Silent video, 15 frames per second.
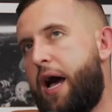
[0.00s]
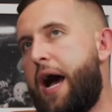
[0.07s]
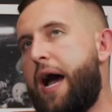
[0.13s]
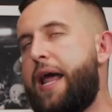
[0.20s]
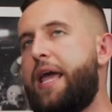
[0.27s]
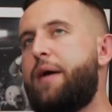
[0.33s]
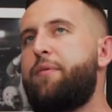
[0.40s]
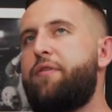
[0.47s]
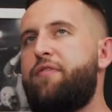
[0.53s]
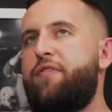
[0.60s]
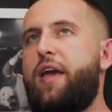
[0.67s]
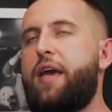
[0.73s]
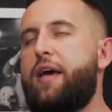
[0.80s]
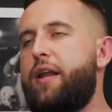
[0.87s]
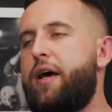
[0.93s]
I am a
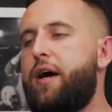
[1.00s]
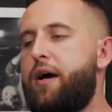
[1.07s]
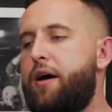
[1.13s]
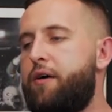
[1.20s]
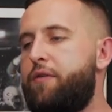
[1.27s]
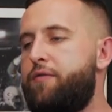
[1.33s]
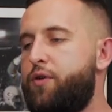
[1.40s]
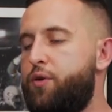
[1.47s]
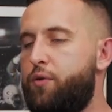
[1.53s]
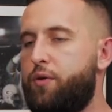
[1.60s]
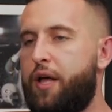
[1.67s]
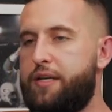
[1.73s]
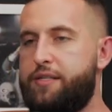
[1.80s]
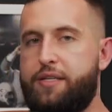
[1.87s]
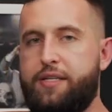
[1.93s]
fan of
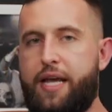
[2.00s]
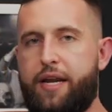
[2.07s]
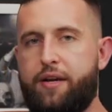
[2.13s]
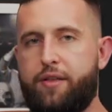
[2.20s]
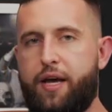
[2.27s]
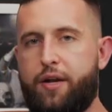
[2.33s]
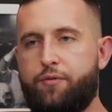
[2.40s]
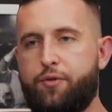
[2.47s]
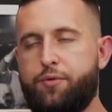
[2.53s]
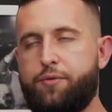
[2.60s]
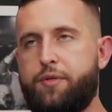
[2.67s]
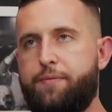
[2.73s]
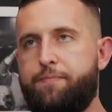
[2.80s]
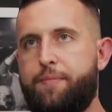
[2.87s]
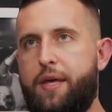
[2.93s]
utilizing dandelion
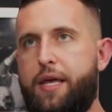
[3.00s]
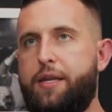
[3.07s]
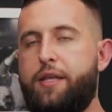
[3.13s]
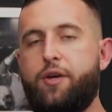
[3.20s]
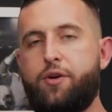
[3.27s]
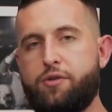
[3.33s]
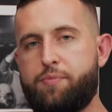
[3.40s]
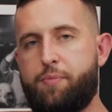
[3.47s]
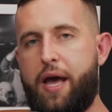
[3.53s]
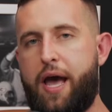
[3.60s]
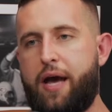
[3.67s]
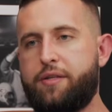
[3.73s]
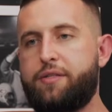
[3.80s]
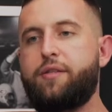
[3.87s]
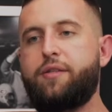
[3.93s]
root in years
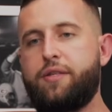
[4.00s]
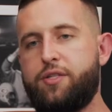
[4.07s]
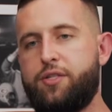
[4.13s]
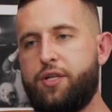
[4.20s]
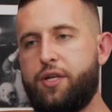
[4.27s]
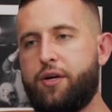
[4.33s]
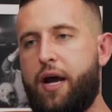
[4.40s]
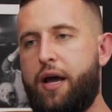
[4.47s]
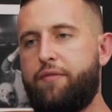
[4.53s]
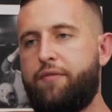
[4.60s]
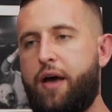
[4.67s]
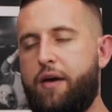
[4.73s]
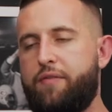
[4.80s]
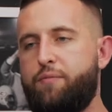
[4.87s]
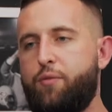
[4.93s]
past. This year, I've,
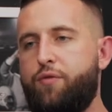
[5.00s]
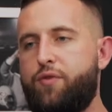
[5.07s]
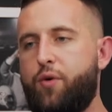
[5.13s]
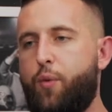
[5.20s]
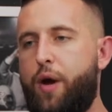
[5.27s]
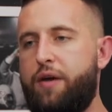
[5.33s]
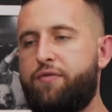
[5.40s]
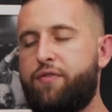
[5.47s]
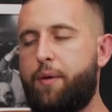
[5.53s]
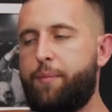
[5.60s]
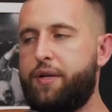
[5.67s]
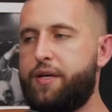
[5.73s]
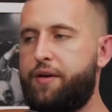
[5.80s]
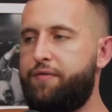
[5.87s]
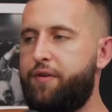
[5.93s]
I've moved away from
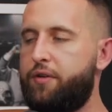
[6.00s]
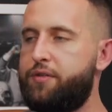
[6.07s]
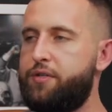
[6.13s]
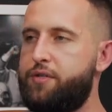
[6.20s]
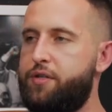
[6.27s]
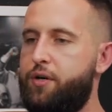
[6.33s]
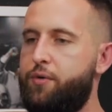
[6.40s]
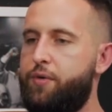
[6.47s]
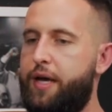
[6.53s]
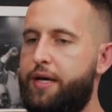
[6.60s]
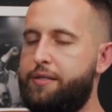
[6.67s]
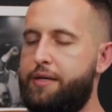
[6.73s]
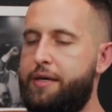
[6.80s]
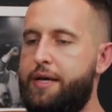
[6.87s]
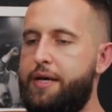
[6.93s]
it. I felt as though
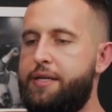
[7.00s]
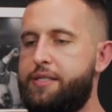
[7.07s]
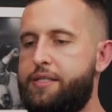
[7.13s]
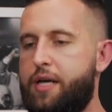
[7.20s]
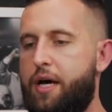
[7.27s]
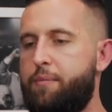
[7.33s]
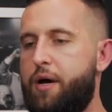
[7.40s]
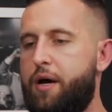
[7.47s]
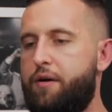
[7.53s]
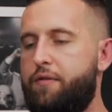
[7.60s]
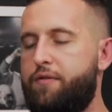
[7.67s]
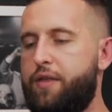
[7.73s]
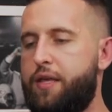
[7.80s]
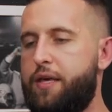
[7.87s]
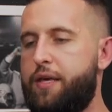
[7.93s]
that some
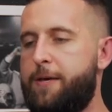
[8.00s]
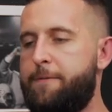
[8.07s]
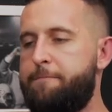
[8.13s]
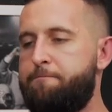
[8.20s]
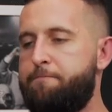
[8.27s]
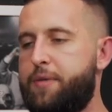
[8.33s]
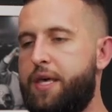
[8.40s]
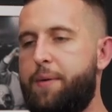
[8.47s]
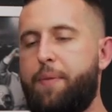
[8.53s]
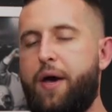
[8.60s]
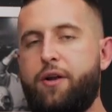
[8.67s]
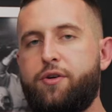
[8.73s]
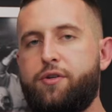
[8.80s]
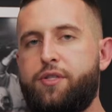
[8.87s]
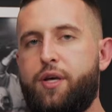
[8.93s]
of the
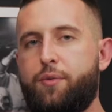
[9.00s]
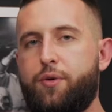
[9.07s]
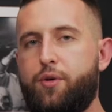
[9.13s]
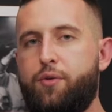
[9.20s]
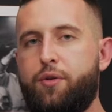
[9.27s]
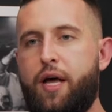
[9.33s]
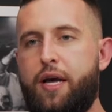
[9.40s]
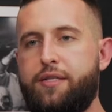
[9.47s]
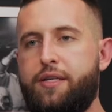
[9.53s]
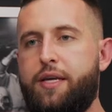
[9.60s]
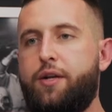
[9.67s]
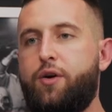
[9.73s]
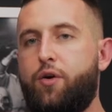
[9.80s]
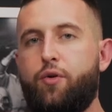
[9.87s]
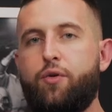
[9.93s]
competitors that were utilizing
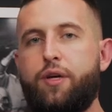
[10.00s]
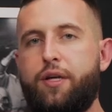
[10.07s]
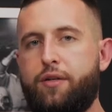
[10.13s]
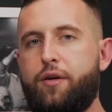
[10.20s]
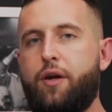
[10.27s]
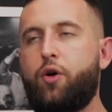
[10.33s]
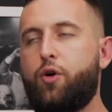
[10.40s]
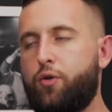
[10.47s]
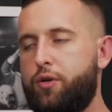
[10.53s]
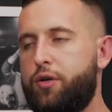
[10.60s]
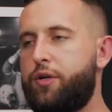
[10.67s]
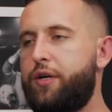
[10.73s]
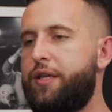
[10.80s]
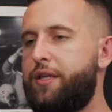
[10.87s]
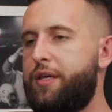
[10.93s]
it early in,
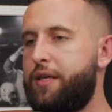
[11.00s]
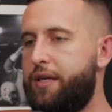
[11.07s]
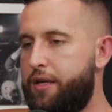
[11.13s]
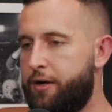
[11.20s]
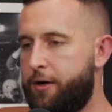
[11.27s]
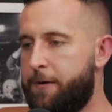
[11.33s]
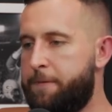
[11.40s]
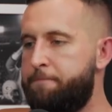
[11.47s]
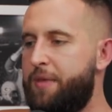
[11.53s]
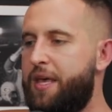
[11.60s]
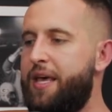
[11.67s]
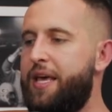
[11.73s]
earlier in the year,